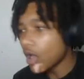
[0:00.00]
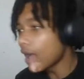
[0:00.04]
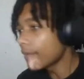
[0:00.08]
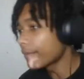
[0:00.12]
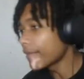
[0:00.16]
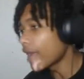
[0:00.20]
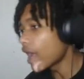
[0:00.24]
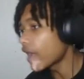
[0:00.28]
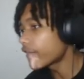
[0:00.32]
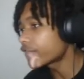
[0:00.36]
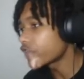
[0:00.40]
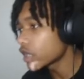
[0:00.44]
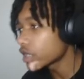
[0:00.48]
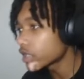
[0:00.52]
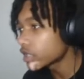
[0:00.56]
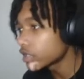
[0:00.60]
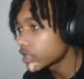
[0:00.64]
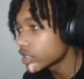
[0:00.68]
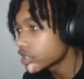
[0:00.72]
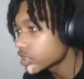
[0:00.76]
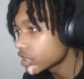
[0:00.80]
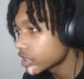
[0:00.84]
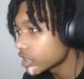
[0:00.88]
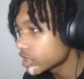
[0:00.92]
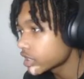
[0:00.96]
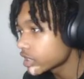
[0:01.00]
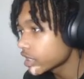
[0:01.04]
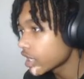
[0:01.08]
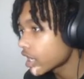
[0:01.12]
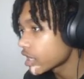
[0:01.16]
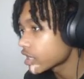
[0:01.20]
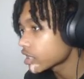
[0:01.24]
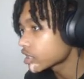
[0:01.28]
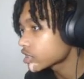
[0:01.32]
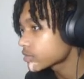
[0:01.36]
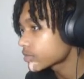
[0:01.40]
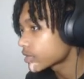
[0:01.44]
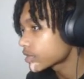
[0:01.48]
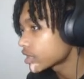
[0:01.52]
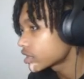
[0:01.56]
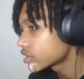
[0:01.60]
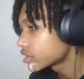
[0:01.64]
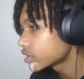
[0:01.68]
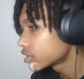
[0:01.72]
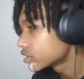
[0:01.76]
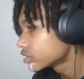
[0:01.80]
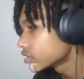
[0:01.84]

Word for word: I'm not fucking listening to y'all niggas, bro.